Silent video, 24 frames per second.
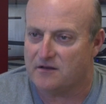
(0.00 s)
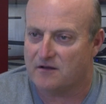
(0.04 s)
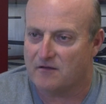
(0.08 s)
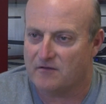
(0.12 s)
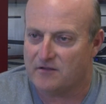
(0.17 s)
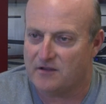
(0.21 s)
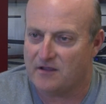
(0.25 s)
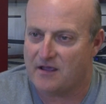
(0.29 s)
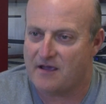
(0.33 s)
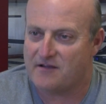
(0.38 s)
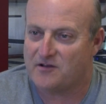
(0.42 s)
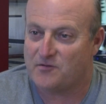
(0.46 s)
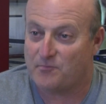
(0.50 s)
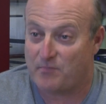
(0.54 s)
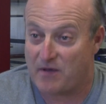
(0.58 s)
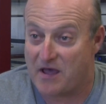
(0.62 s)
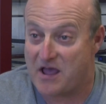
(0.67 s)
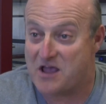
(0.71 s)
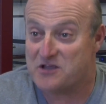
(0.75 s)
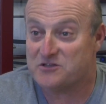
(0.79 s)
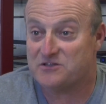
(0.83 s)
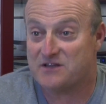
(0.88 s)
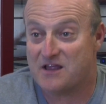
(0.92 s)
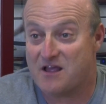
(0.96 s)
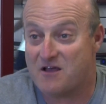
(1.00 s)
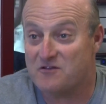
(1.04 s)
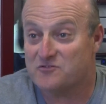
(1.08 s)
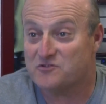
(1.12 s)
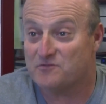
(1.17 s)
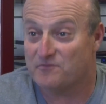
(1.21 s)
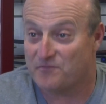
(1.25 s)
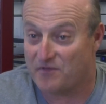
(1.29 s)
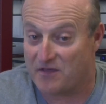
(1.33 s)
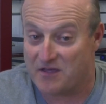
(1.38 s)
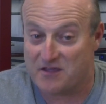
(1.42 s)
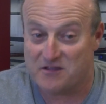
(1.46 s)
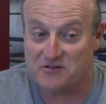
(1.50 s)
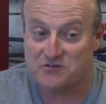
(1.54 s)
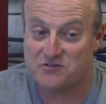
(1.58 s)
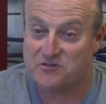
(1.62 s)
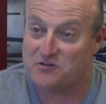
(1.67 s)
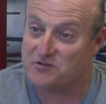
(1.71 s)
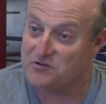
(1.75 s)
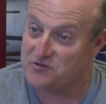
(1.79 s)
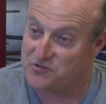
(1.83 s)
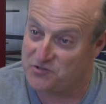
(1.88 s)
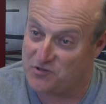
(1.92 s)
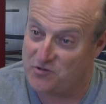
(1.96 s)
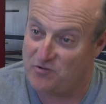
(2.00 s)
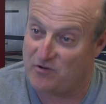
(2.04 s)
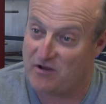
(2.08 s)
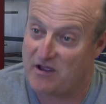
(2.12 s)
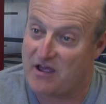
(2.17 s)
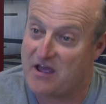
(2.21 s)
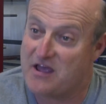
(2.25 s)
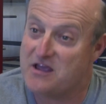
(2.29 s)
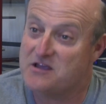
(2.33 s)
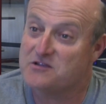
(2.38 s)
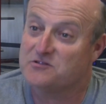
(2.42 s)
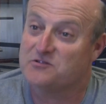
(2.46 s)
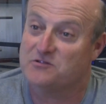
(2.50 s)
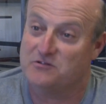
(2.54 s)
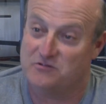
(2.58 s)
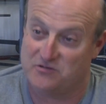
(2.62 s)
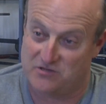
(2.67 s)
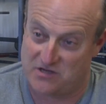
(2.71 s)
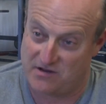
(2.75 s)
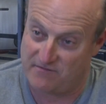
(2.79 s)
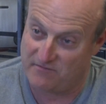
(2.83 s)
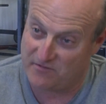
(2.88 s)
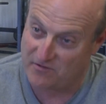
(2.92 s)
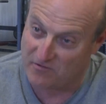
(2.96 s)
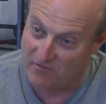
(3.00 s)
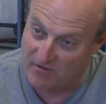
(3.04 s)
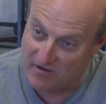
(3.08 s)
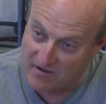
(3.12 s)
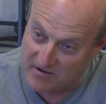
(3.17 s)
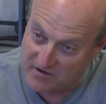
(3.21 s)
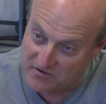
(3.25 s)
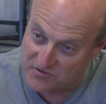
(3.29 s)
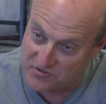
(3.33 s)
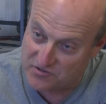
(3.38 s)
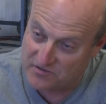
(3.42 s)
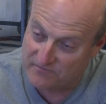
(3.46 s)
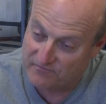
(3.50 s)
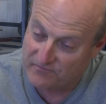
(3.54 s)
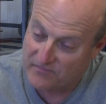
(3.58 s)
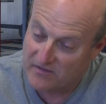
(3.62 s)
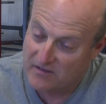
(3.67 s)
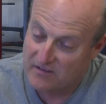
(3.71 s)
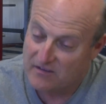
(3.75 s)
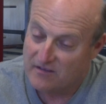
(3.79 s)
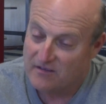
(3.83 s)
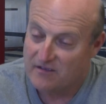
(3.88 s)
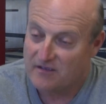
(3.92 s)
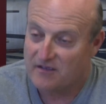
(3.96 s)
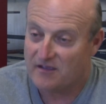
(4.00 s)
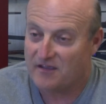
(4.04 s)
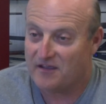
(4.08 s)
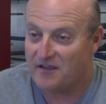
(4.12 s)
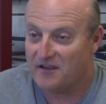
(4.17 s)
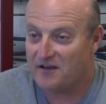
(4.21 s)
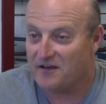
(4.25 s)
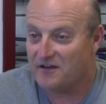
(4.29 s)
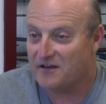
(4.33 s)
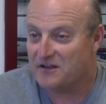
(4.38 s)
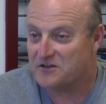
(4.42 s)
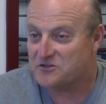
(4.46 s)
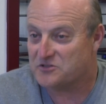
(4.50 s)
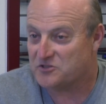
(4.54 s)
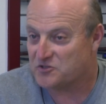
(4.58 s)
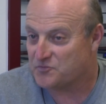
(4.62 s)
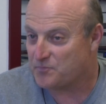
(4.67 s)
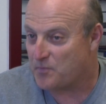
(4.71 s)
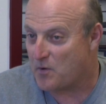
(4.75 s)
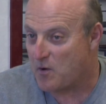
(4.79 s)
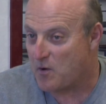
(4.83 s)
You have to pass down some things to your junior highs, to your 7th grades, and that's just